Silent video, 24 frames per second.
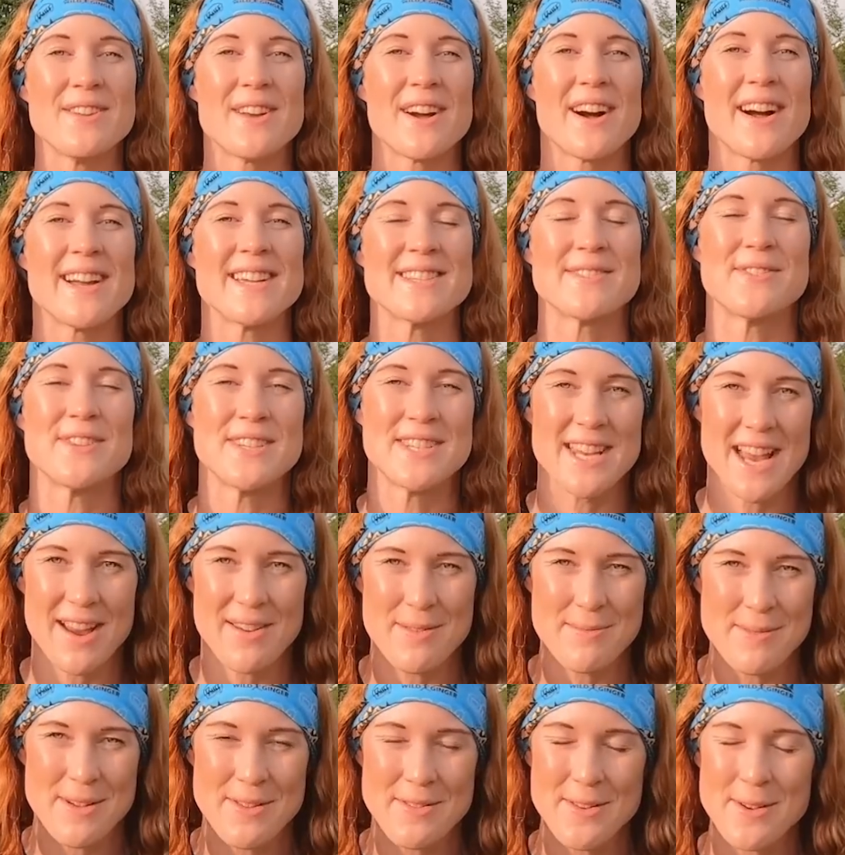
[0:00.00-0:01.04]
you guys for
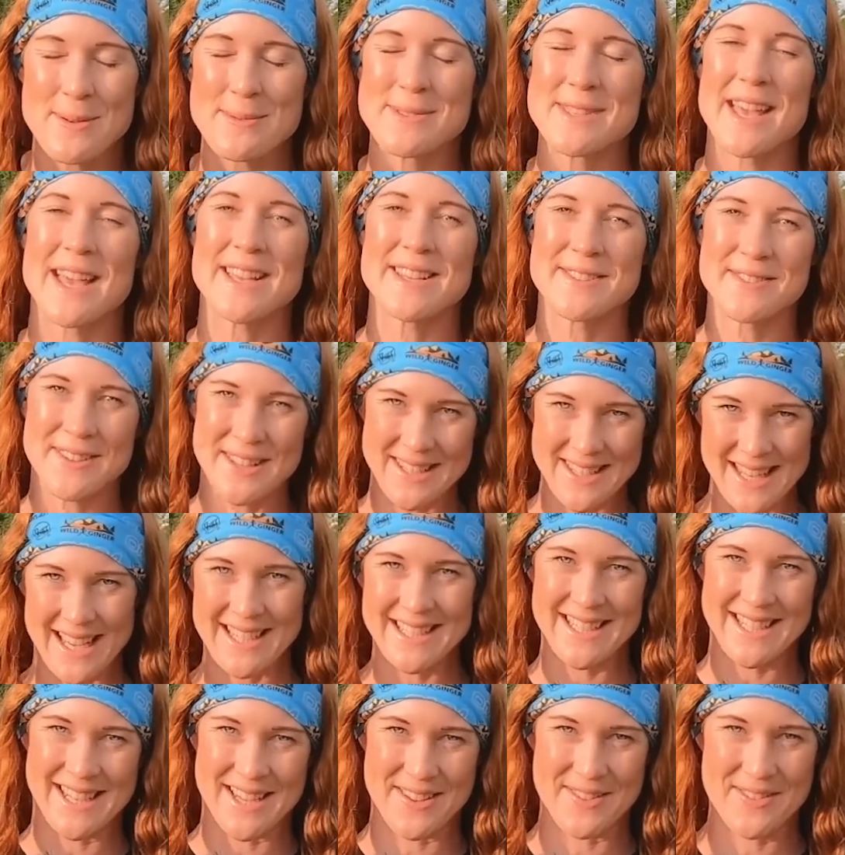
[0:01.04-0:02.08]
sharing my films. That is
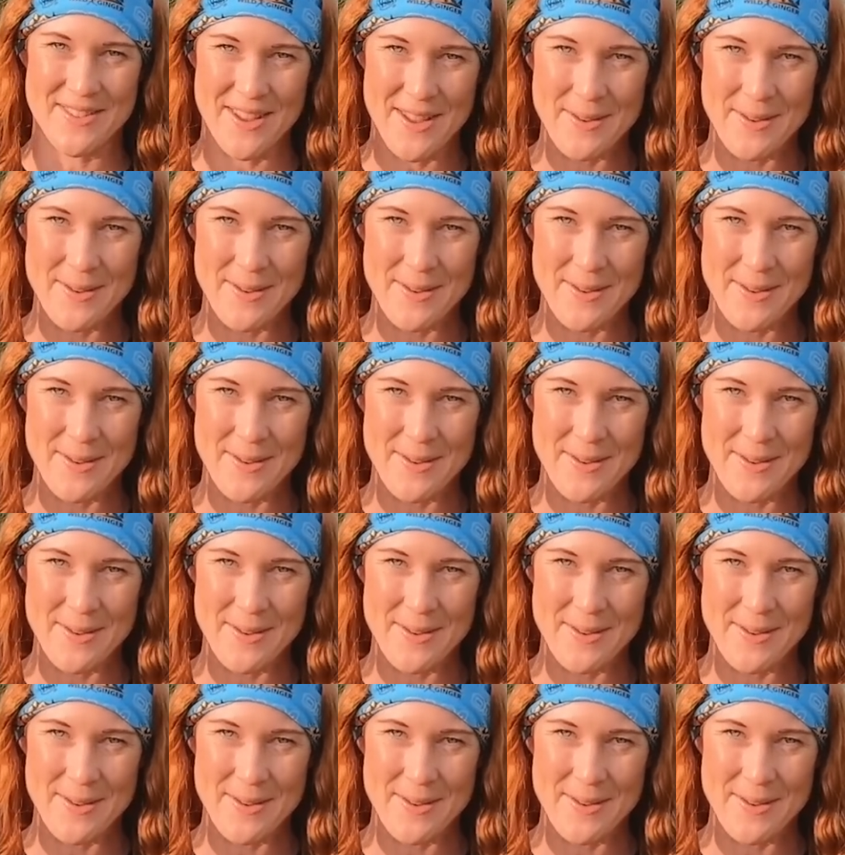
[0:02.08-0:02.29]
fantastic of